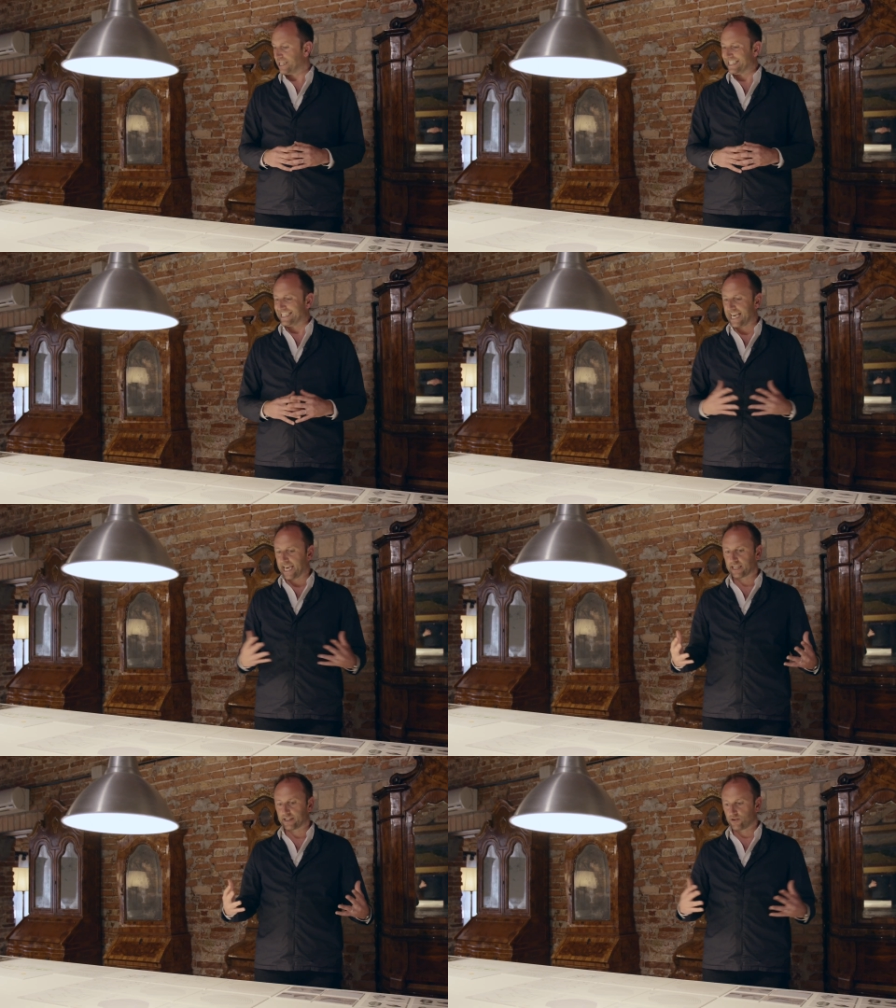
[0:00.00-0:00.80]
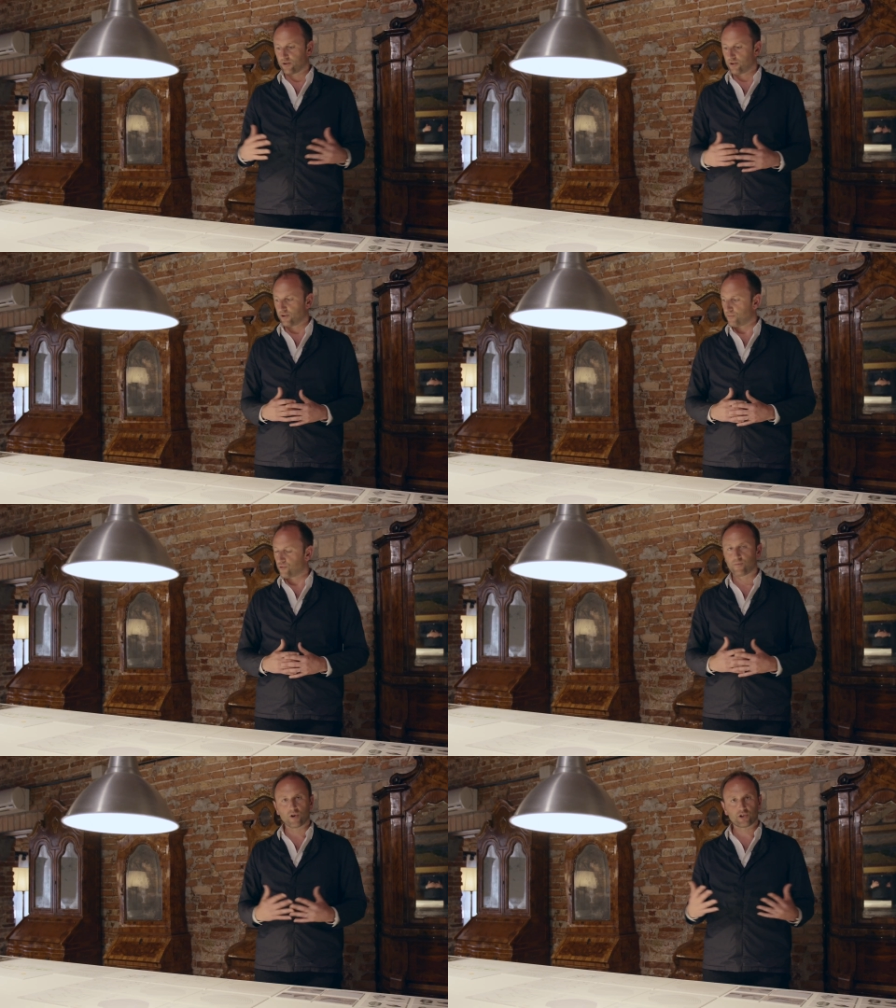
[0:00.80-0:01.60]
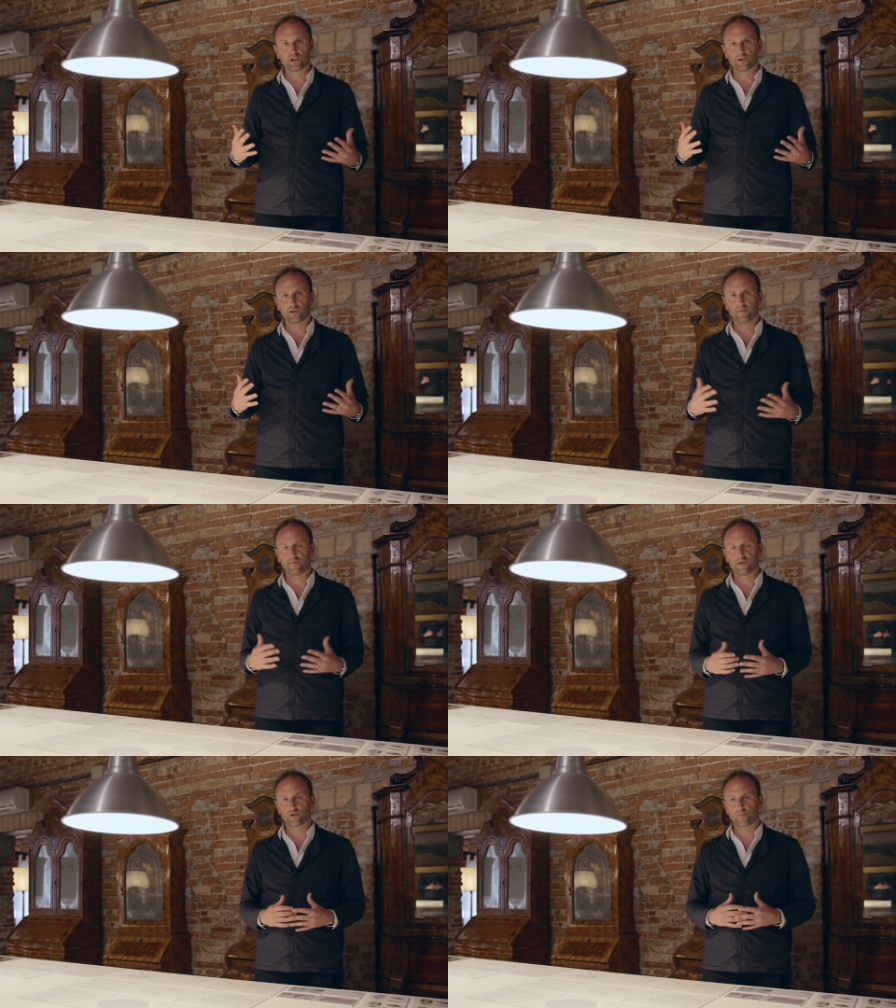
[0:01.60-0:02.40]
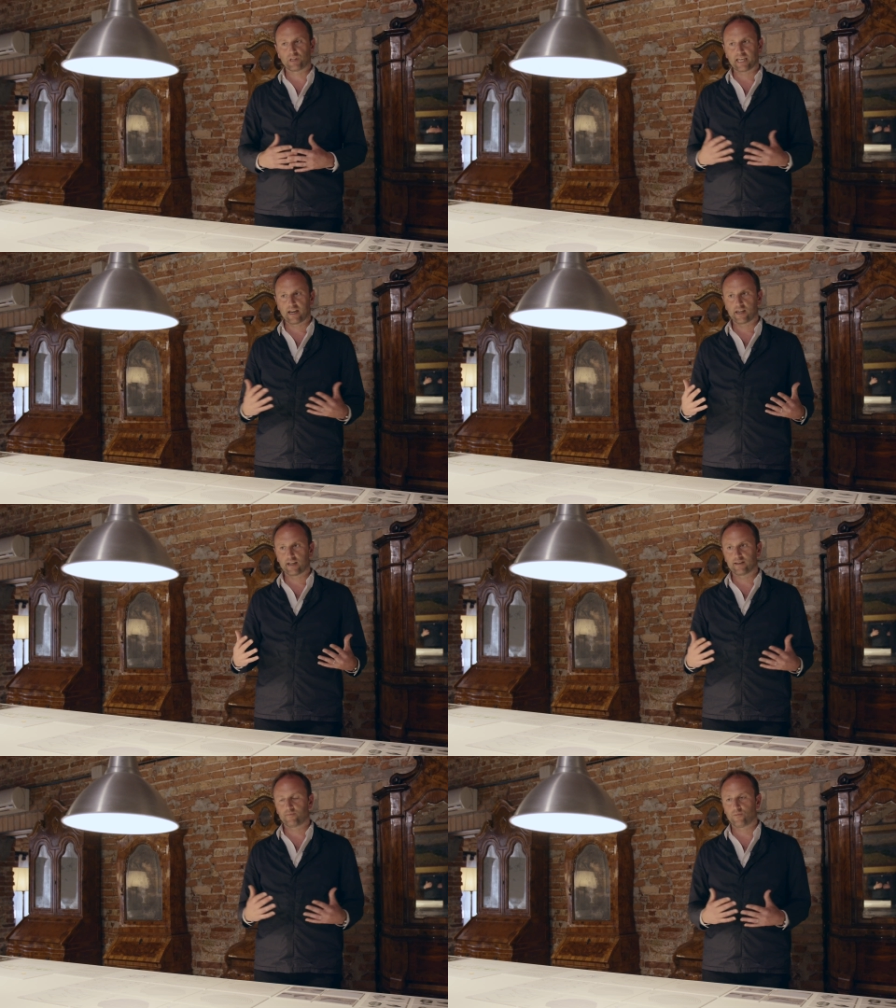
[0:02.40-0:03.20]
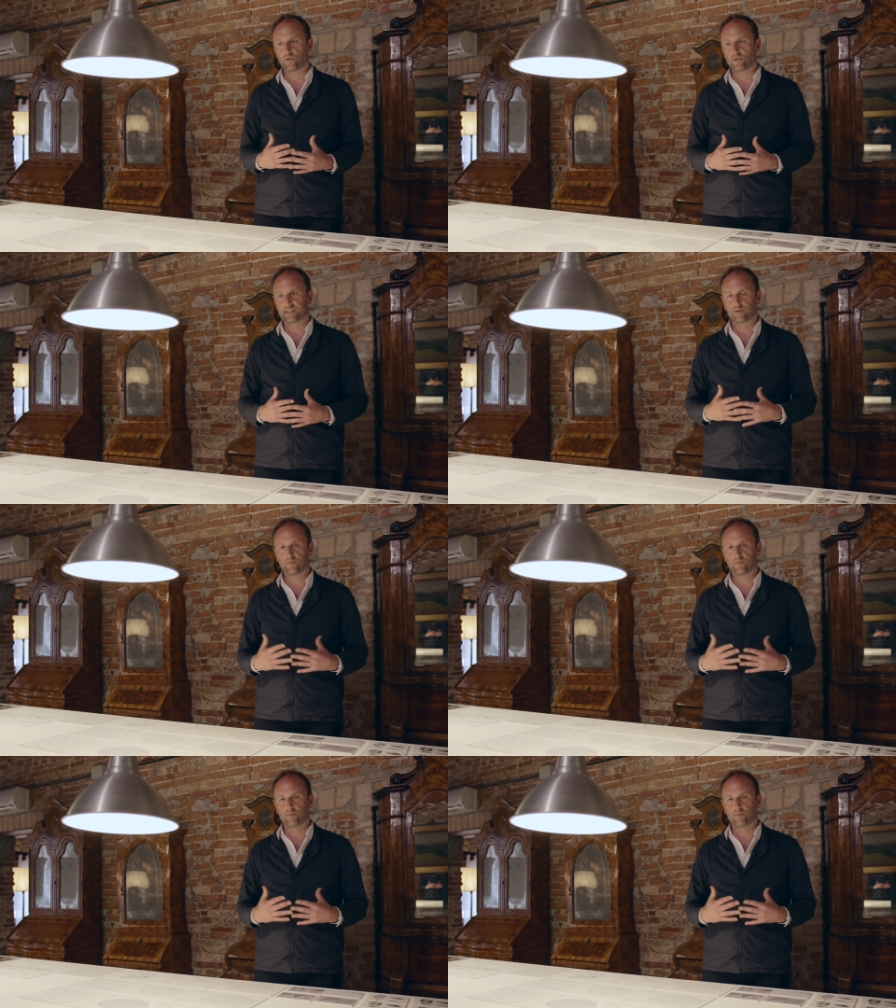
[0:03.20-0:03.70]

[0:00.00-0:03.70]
in the end, the promotion of uh, Tropicalia is more than a